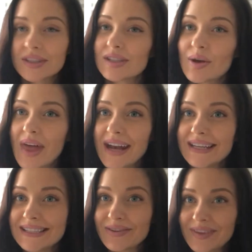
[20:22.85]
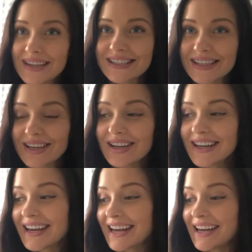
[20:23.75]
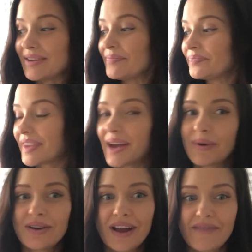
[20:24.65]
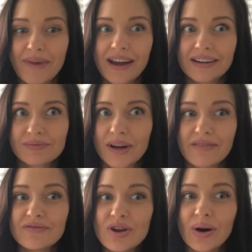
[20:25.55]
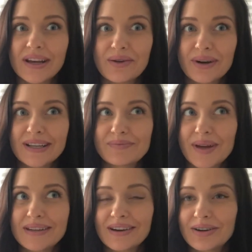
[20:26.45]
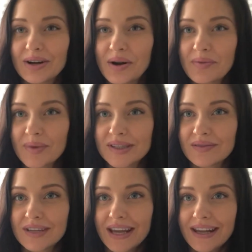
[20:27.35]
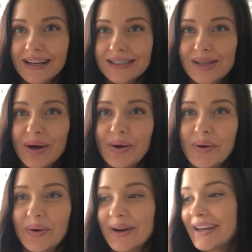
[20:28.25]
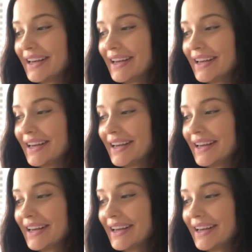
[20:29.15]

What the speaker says: So that is the finished look. I don't have my hairspray. I have no idea where it is. My daughter must have taken it, so